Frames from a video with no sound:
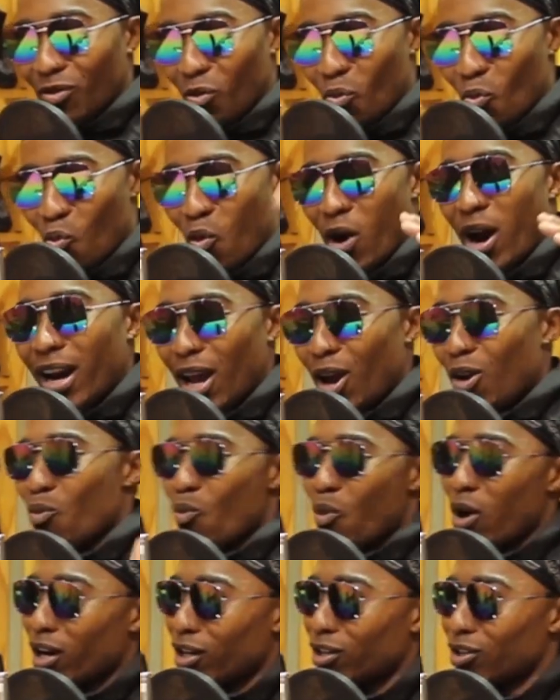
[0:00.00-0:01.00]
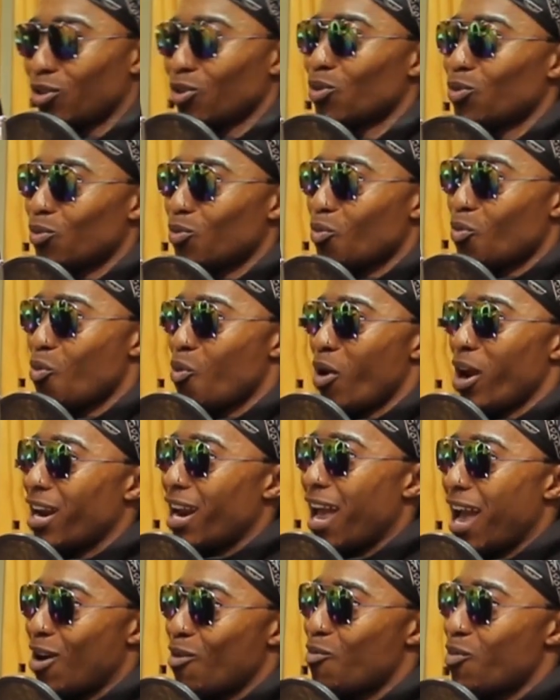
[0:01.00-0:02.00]
what I want to do when
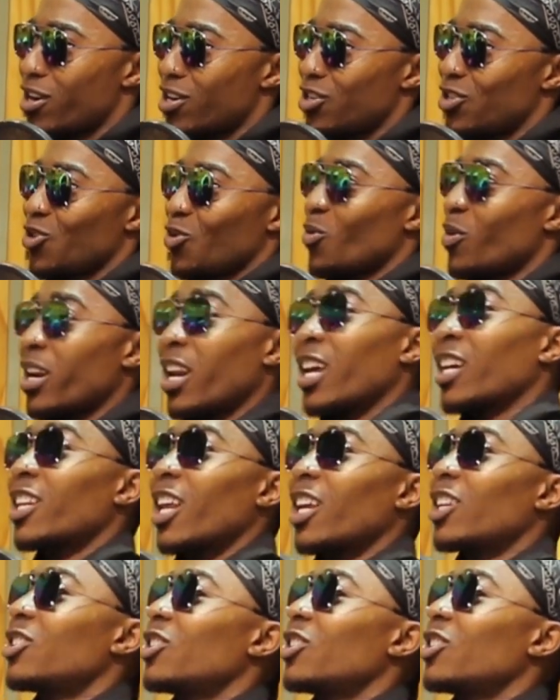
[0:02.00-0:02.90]
I want to do it. Like, that